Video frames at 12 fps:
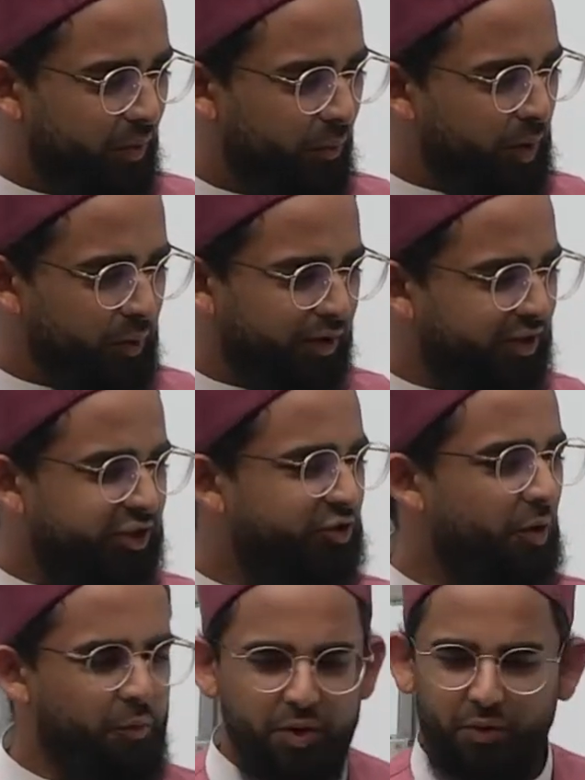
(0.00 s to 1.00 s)
We were,
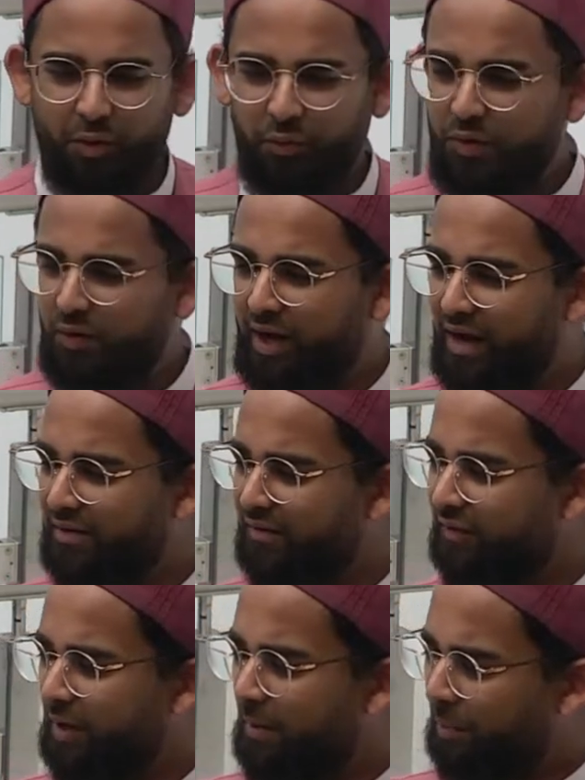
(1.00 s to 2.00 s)
we, were, we were kind
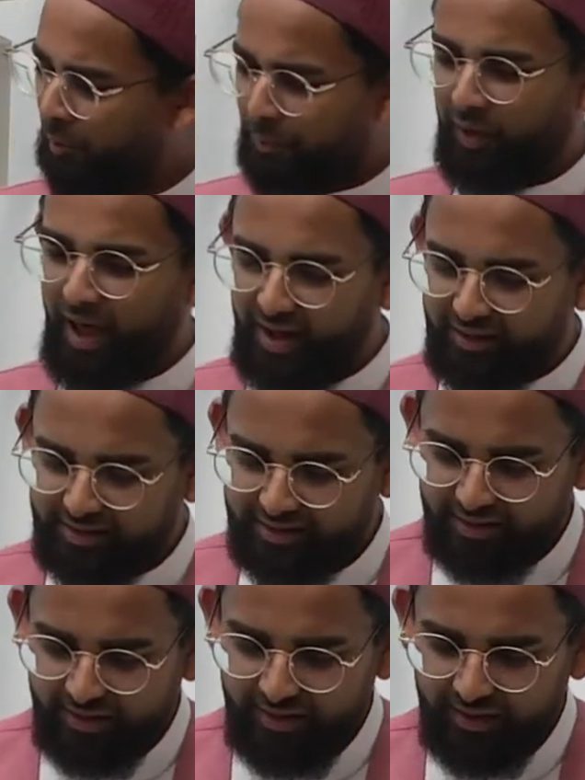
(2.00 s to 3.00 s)
of perplexed.